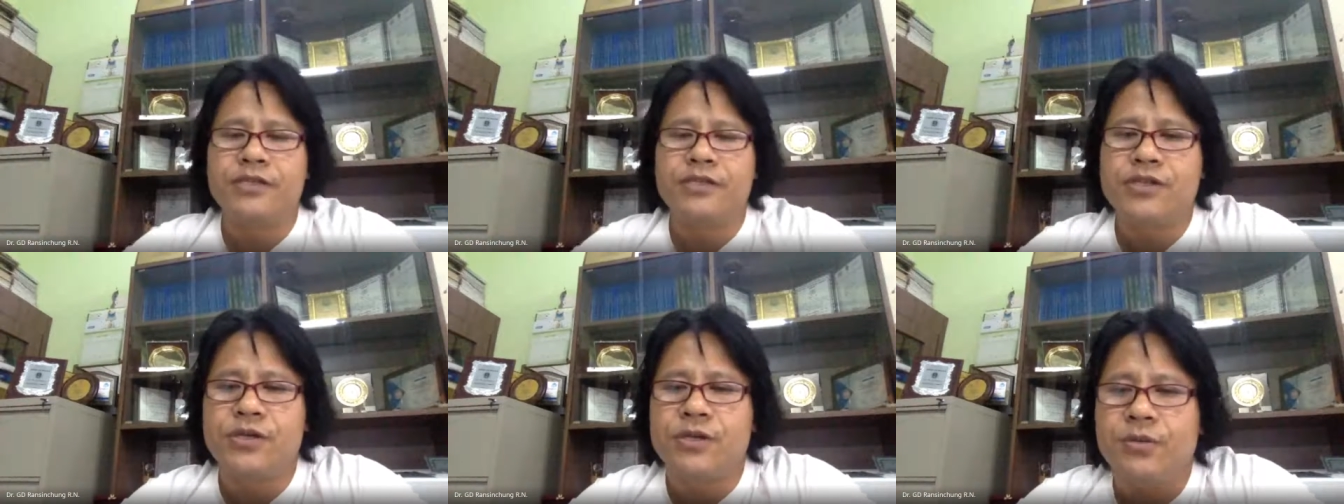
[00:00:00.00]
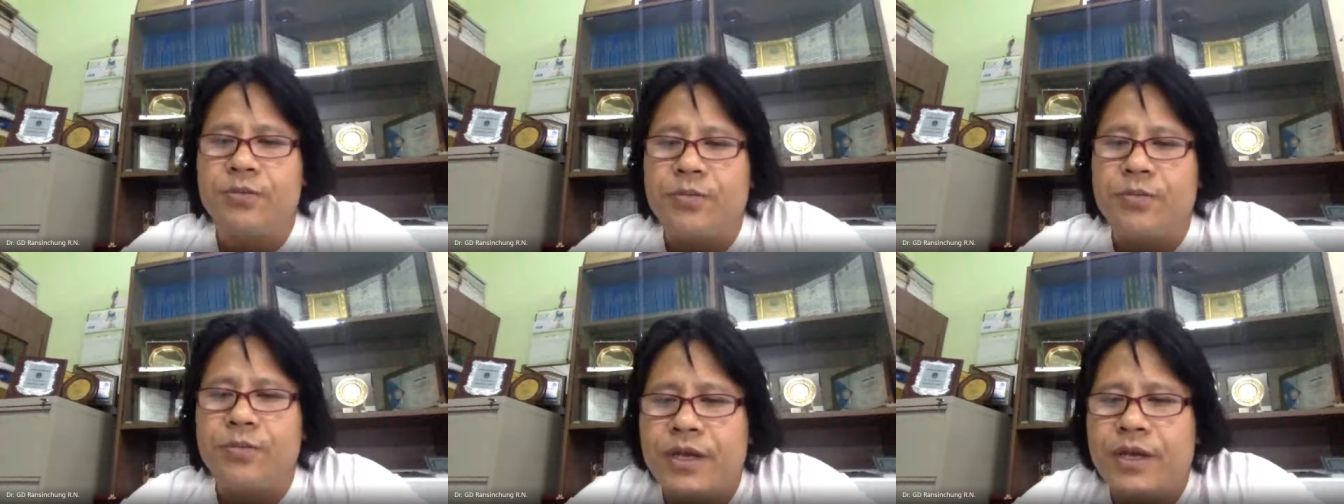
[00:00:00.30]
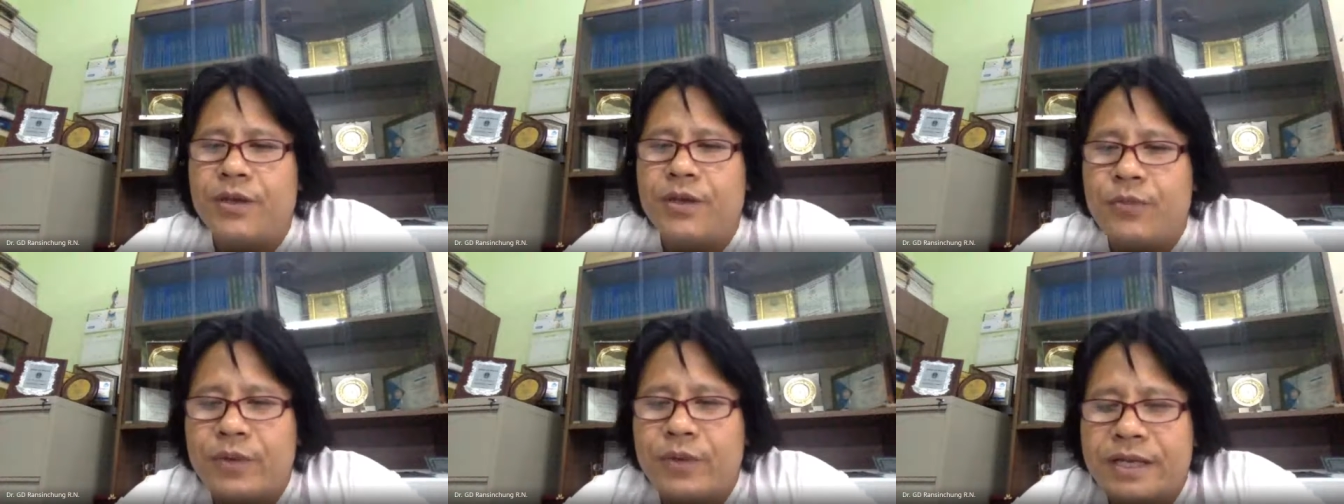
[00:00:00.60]
So
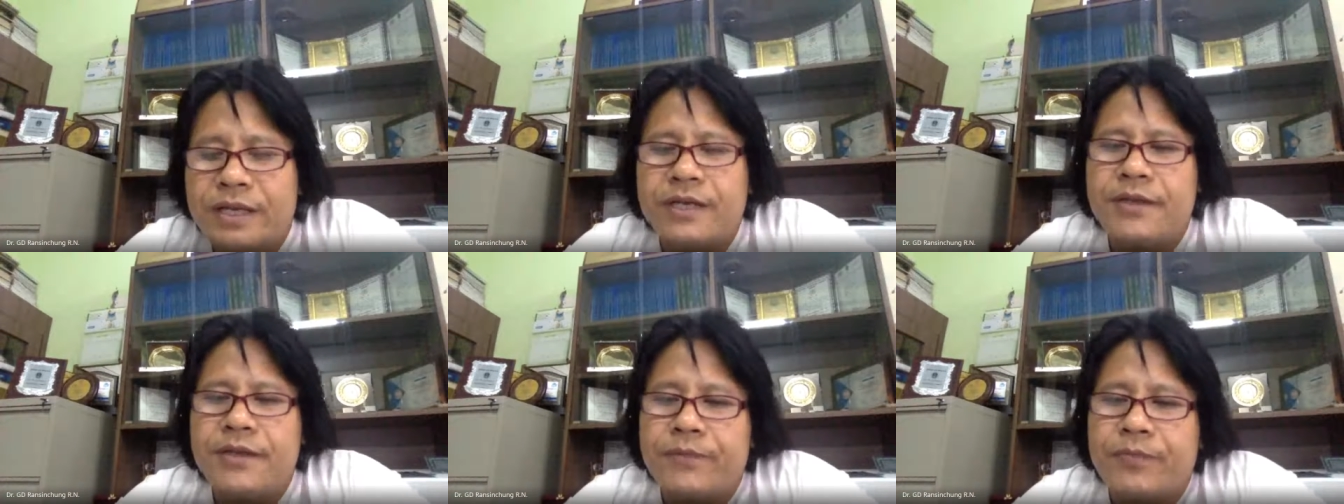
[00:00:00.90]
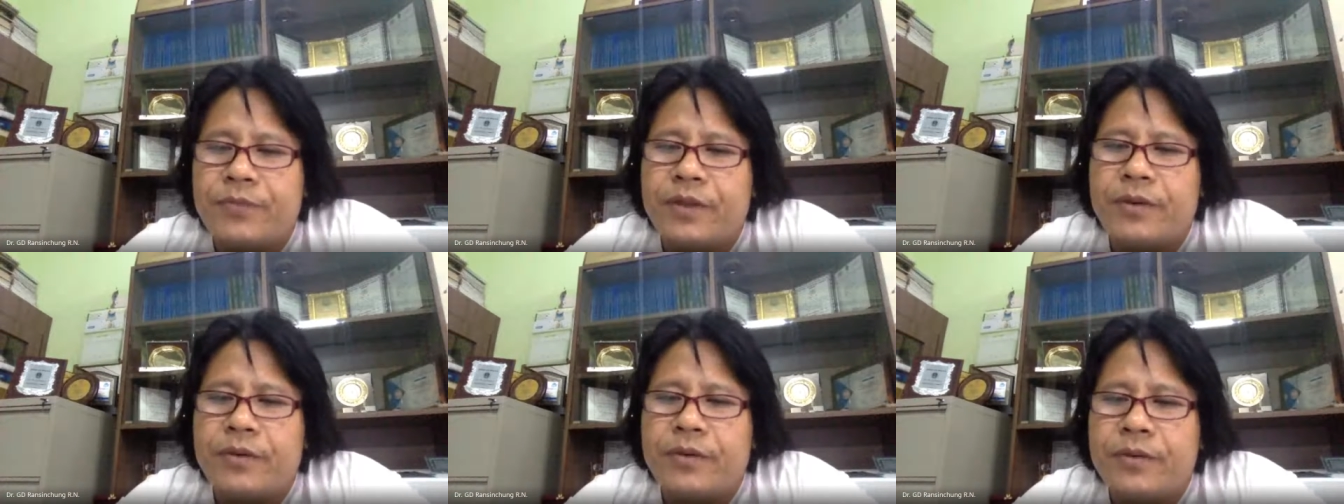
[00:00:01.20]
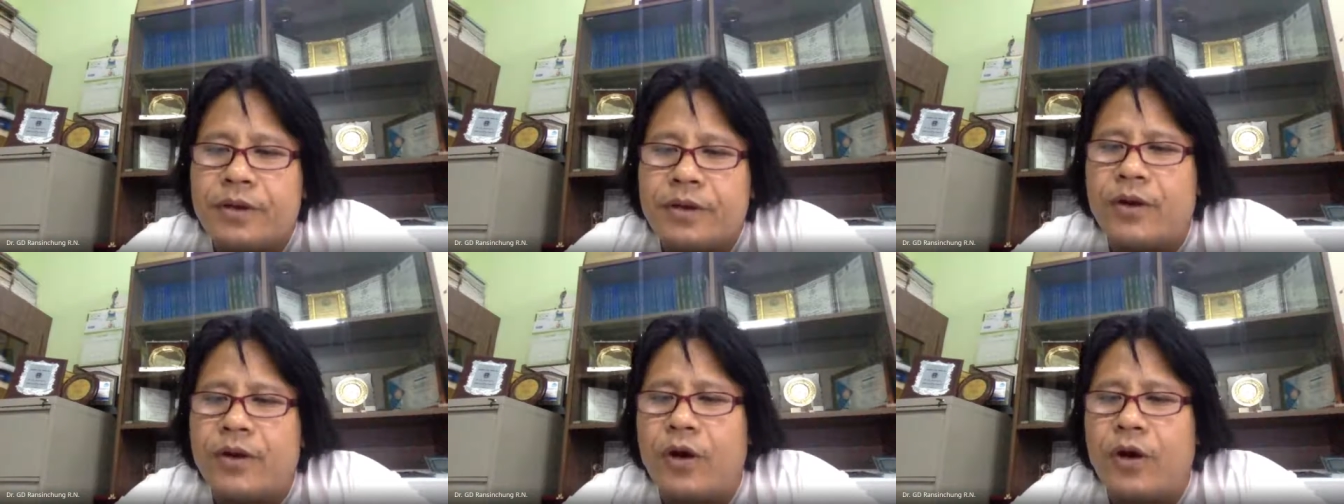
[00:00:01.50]
with
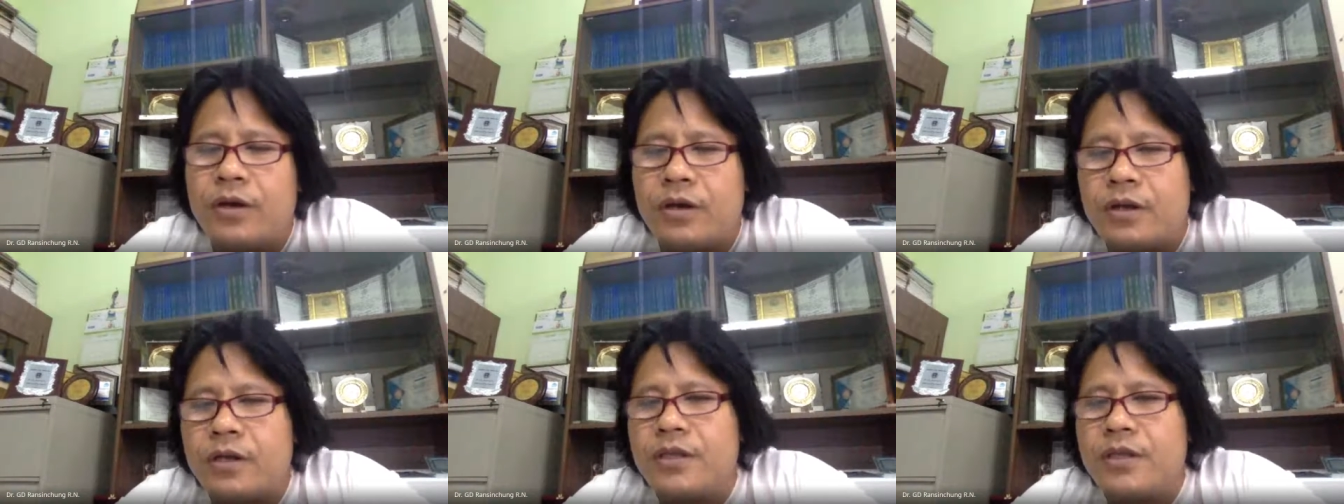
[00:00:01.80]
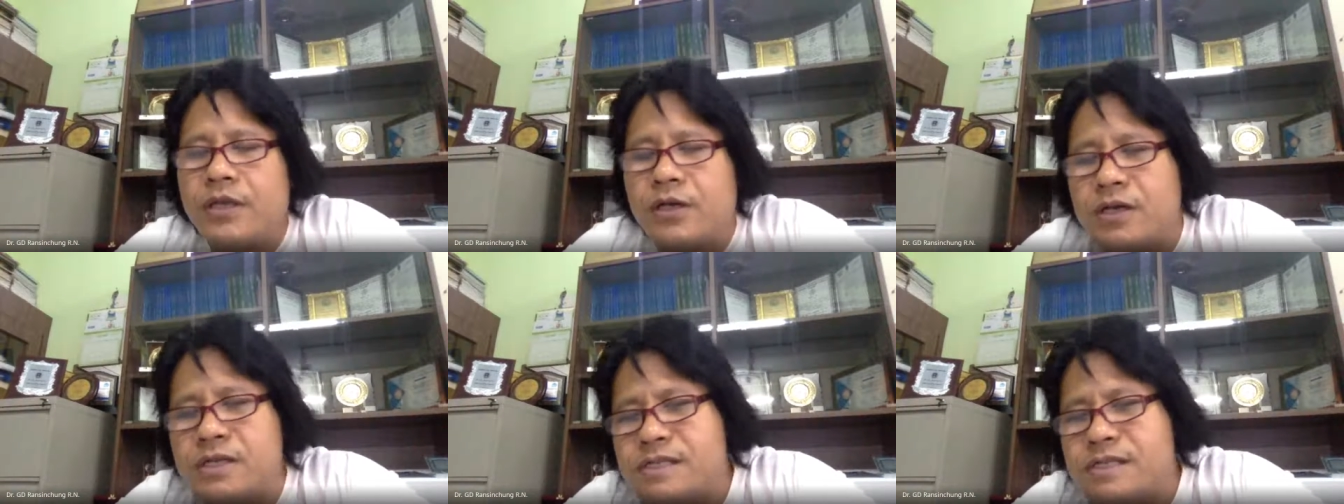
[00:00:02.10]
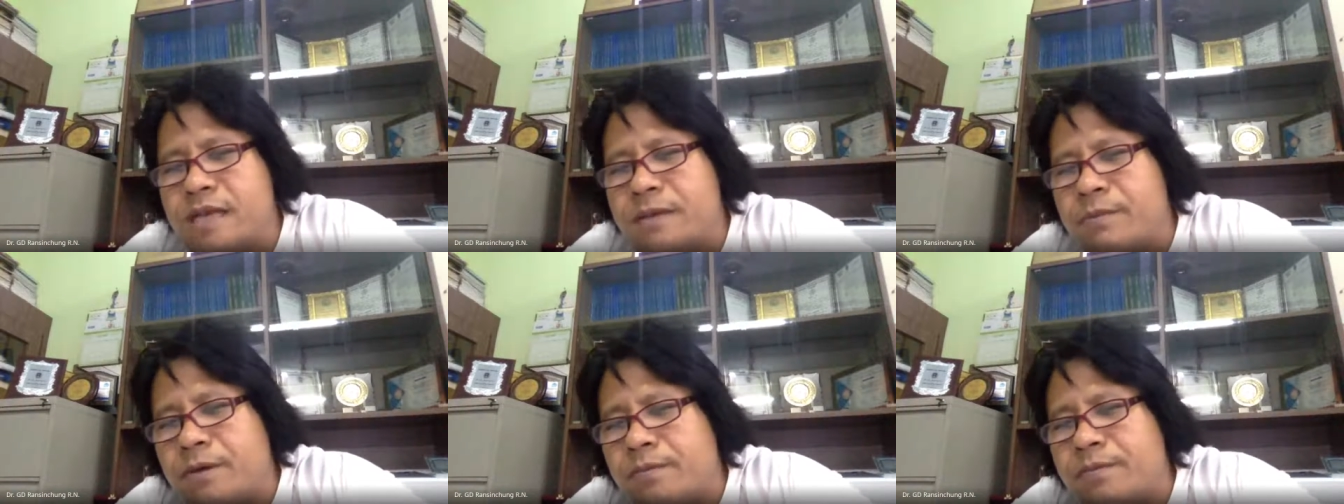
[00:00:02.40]
the
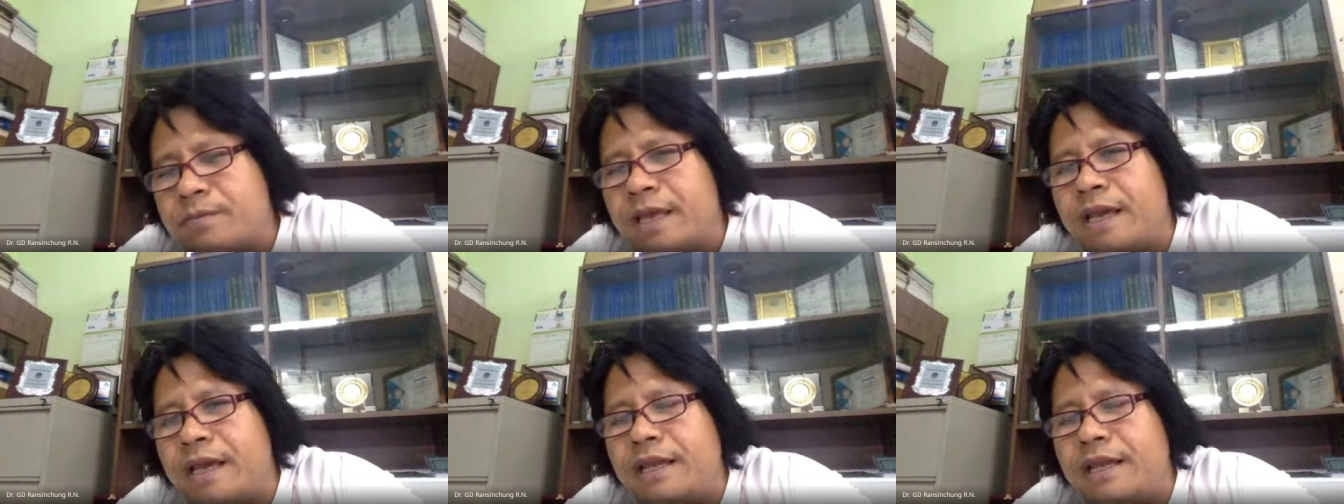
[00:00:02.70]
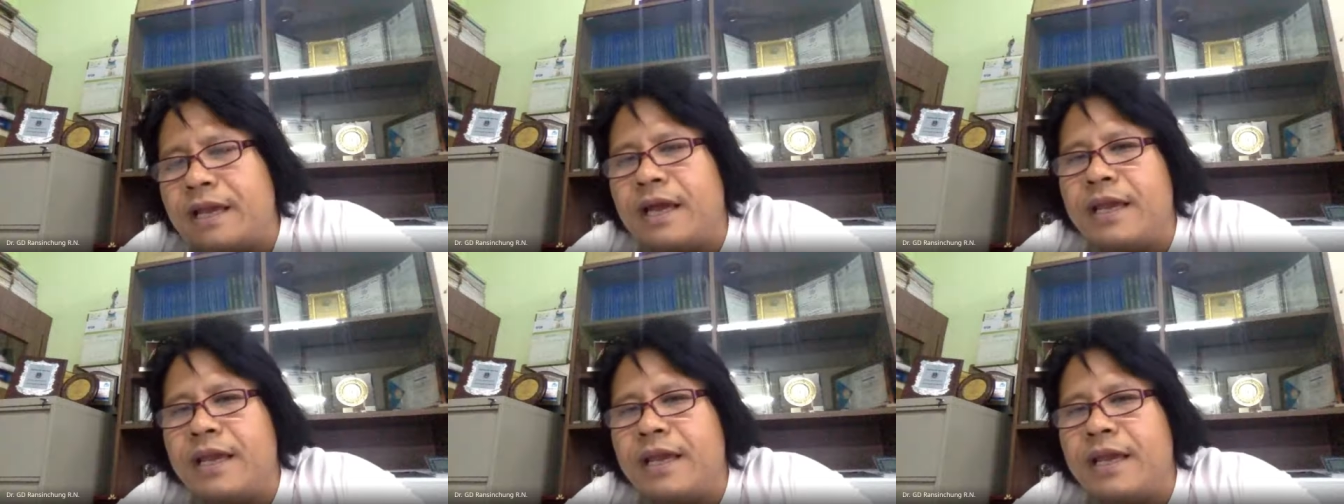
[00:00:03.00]
concept of that,